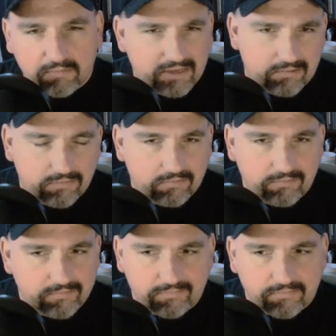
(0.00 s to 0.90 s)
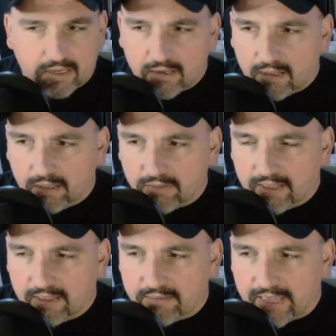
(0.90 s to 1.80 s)
I mean, uh,
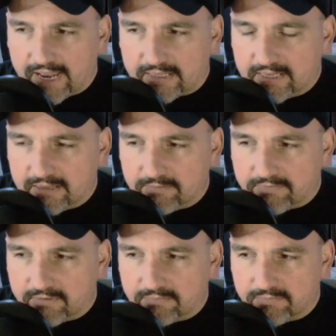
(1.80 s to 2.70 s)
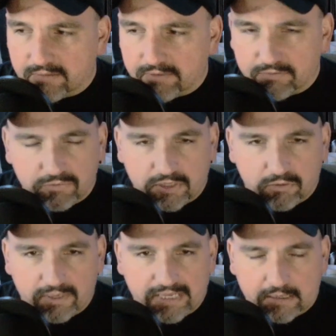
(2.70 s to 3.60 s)
acting from I mean, there's really
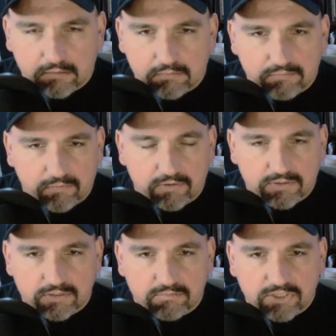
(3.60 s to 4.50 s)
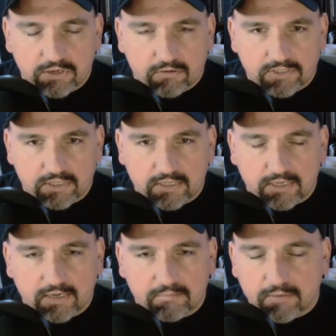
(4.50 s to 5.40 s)
nobody that were stars at the
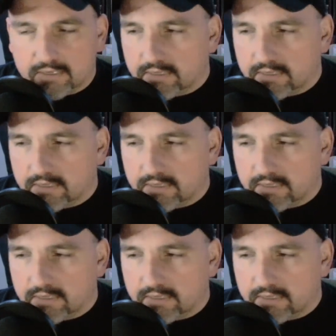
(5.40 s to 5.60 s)
time,